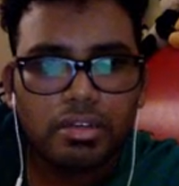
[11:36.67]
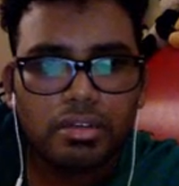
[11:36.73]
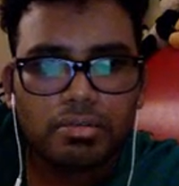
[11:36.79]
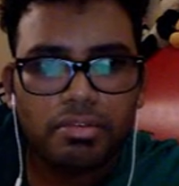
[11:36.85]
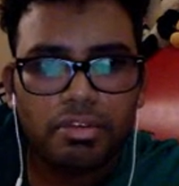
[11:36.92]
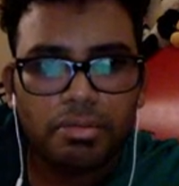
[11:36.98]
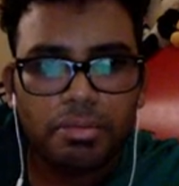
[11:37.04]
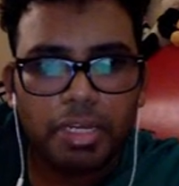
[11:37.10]

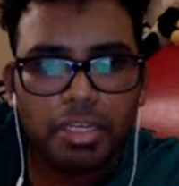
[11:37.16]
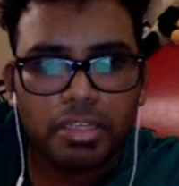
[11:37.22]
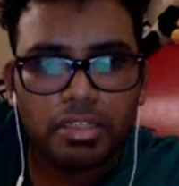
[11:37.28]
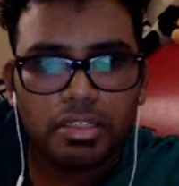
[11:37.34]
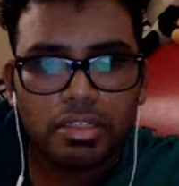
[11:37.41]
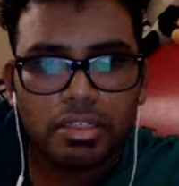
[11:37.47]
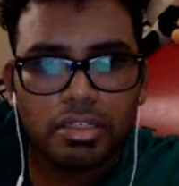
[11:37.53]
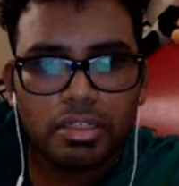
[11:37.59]
We made
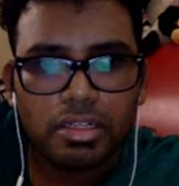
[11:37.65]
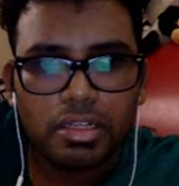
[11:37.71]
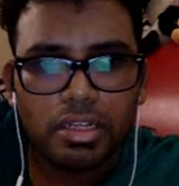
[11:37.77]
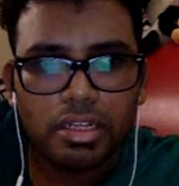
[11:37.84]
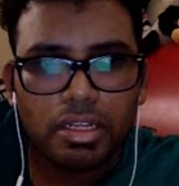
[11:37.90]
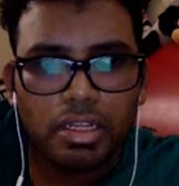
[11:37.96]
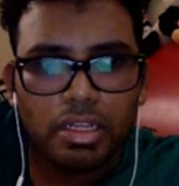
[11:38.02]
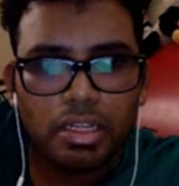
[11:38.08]
it.
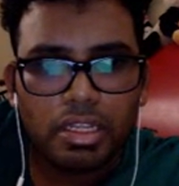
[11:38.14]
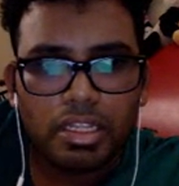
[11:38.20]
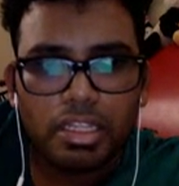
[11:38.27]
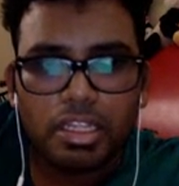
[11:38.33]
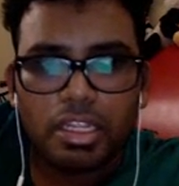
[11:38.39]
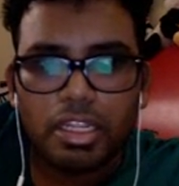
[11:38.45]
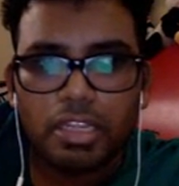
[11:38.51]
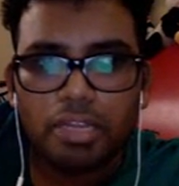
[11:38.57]
And
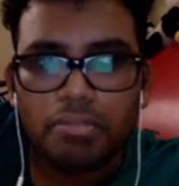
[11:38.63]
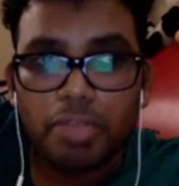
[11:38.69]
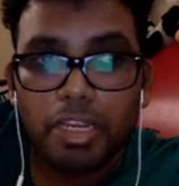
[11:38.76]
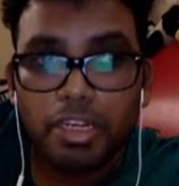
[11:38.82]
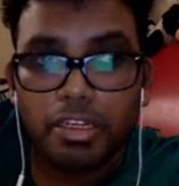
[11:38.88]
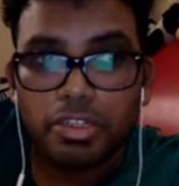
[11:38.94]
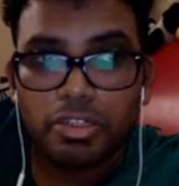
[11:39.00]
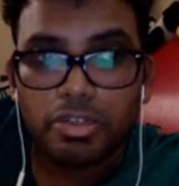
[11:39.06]
then
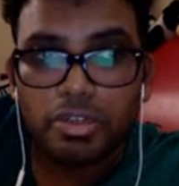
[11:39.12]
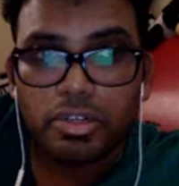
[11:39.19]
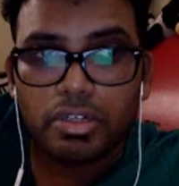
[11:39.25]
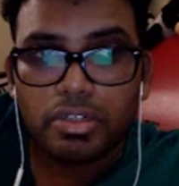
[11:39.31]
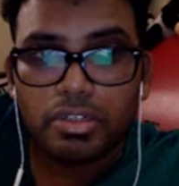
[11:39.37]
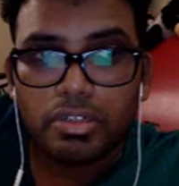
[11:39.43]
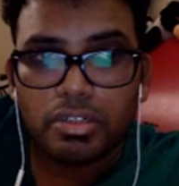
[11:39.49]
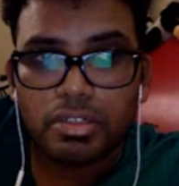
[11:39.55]
make
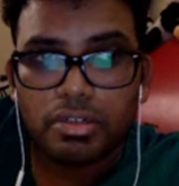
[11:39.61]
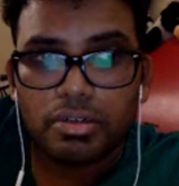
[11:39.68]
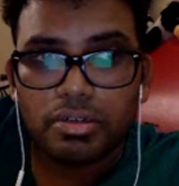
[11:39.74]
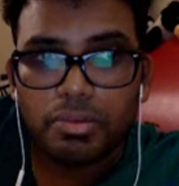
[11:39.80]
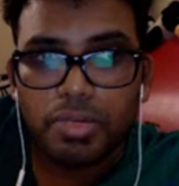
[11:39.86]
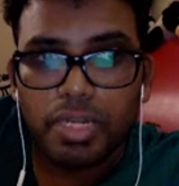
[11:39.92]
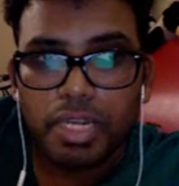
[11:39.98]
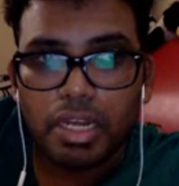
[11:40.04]
sure
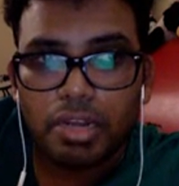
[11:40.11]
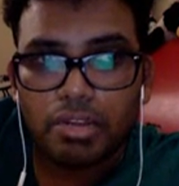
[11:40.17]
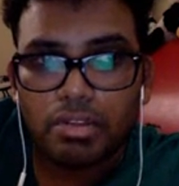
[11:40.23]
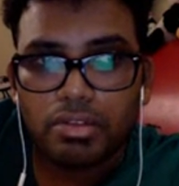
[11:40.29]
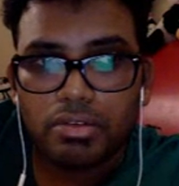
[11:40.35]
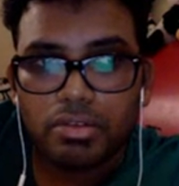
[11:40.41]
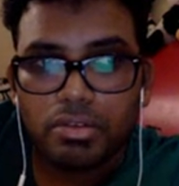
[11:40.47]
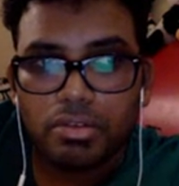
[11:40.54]
we have the
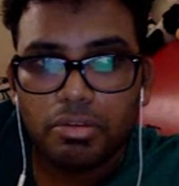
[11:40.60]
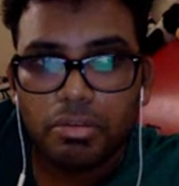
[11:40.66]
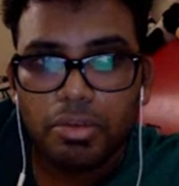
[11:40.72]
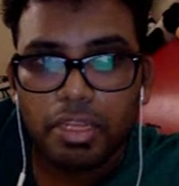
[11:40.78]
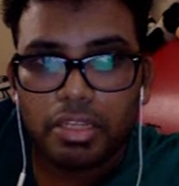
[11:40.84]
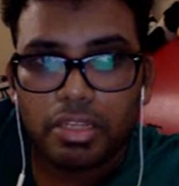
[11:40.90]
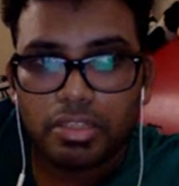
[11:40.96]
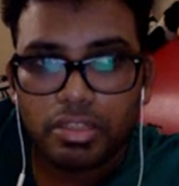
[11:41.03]
Google
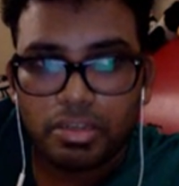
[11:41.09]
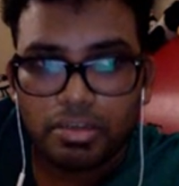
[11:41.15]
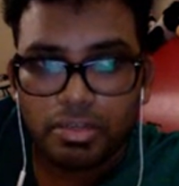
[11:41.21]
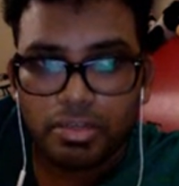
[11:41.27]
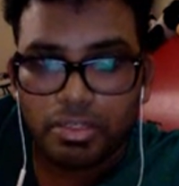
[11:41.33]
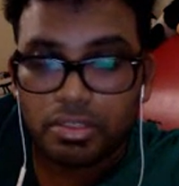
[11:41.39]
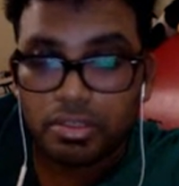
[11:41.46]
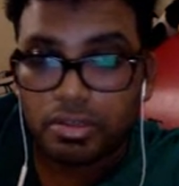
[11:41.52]
Play
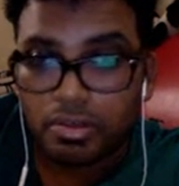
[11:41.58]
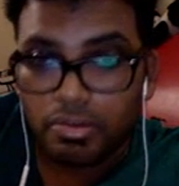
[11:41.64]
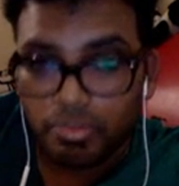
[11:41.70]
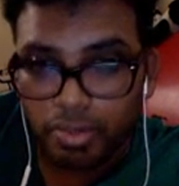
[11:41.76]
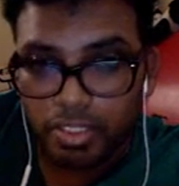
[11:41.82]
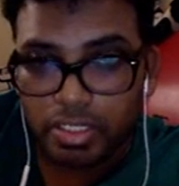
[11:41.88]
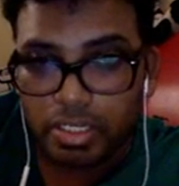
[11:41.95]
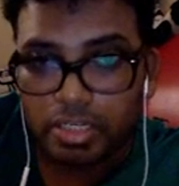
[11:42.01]
service,
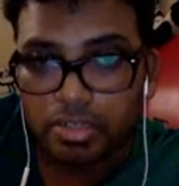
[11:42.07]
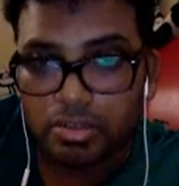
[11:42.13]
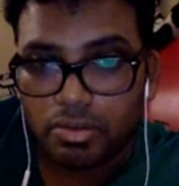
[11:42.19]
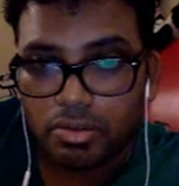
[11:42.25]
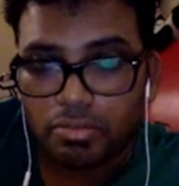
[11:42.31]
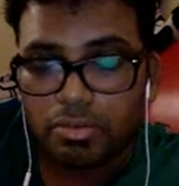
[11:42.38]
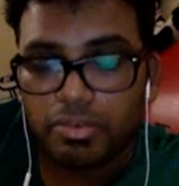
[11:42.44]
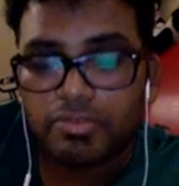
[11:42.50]
which I
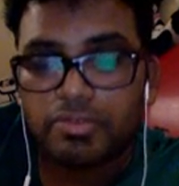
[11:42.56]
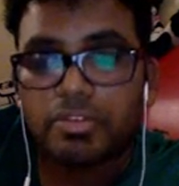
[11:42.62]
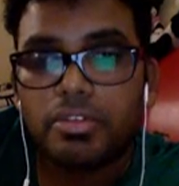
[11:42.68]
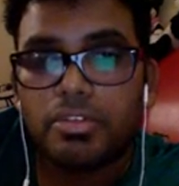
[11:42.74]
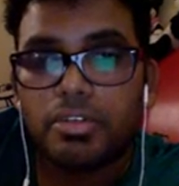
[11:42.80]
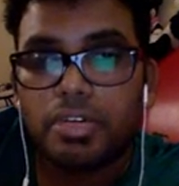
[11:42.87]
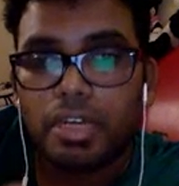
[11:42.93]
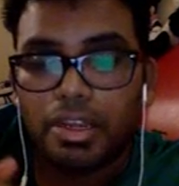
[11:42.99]
told
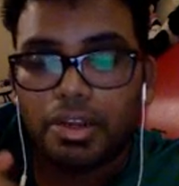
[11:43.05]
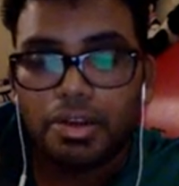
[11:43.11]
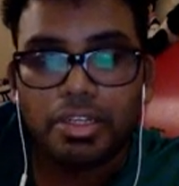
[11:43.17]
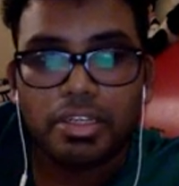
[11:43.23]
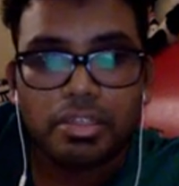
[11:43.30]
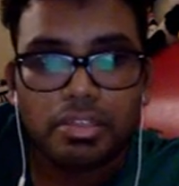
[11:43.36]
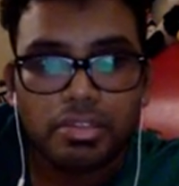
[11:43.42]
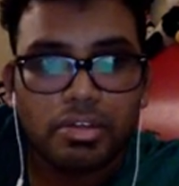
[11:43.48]
before. I
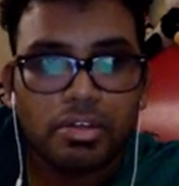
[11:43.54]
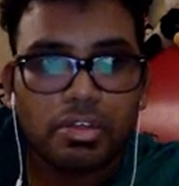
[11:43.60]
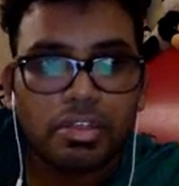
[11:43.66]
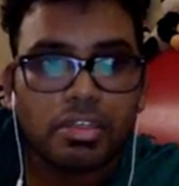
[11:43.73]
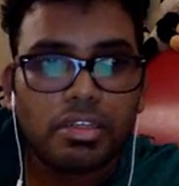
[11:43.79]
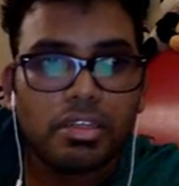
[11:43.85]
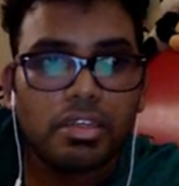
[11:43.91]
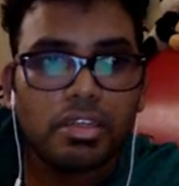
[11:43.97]
already installed
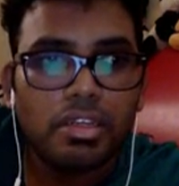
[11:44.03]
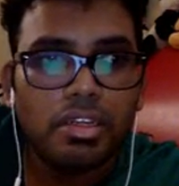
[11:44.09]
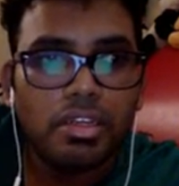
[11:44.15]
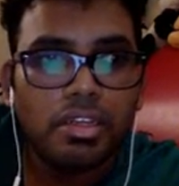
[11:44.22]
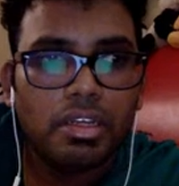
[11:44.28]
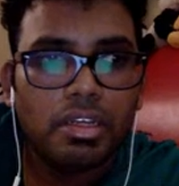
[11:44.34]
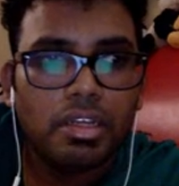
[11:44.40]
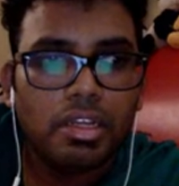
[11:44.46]
it.
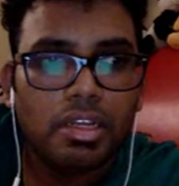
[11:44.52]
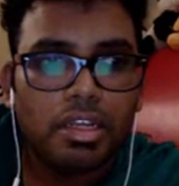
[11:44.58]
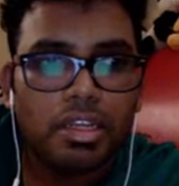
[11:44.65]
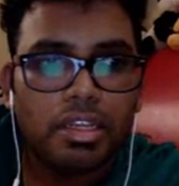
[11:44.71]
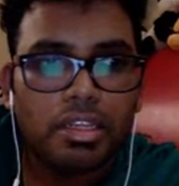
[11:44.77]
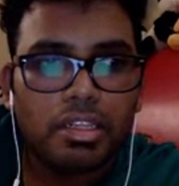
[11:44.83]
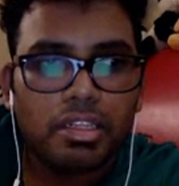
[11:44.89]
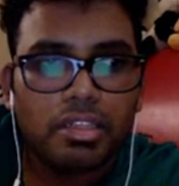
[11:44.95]

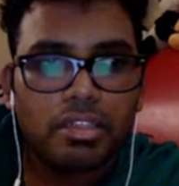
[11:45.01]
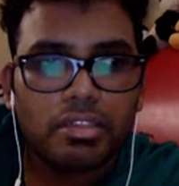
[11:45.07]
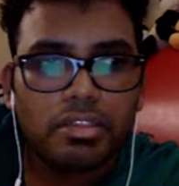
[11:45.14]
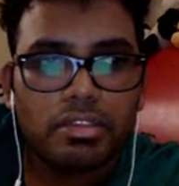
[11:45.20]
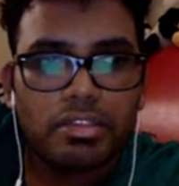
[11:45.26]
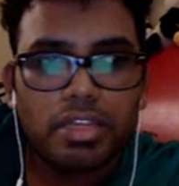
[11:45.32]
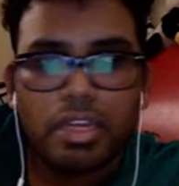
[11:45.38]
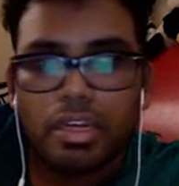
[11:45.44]
And
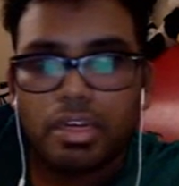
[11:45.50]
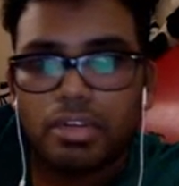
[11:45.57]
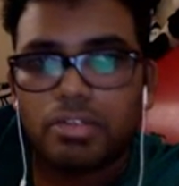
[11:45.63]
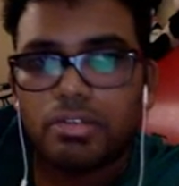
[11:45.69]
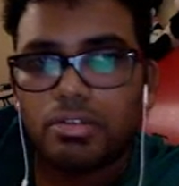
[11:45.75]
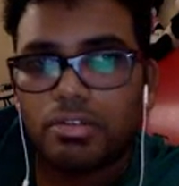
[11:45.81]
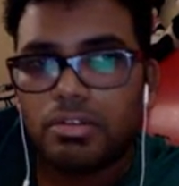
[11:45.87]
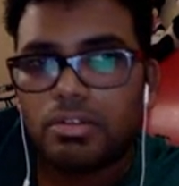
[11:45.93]
yeah,
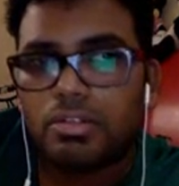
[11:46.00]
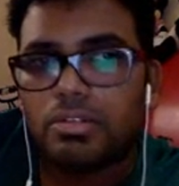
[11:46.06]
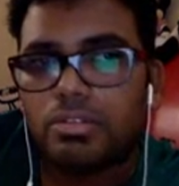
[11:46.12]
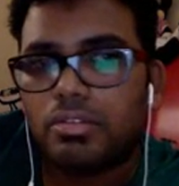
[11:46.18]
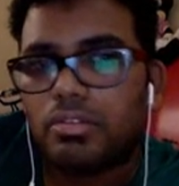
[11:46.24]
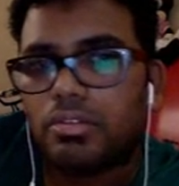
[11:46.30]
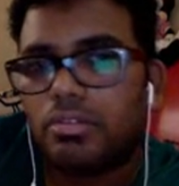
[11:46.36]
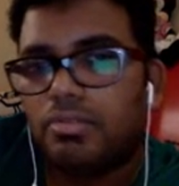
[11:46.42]
cool.
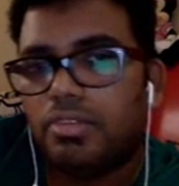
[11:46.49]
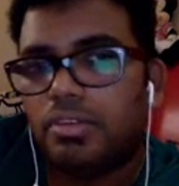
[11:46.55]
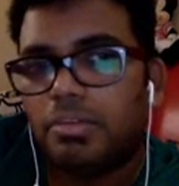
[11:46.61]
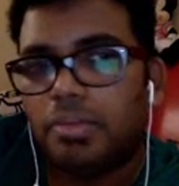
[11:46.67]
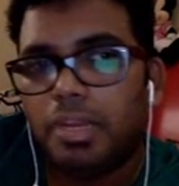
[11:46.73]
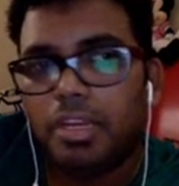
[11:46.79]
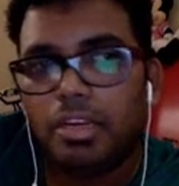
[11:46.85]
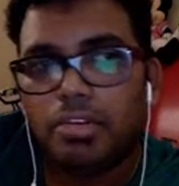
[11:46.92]
So we
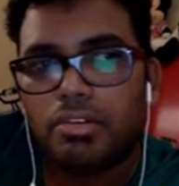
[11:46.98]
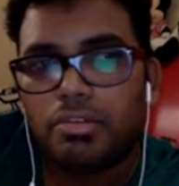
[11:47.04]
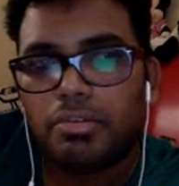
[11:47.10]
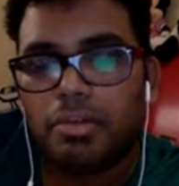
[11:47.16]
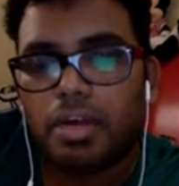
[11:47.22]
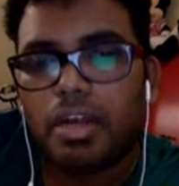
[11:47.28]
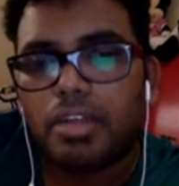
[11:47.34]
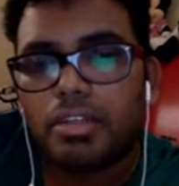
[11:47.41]
made our
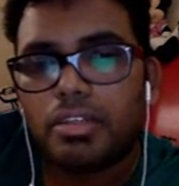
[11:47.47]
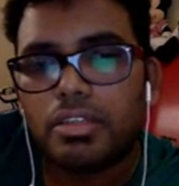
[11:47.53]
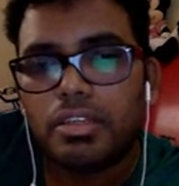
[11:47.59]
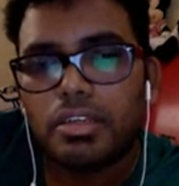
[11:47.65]
part.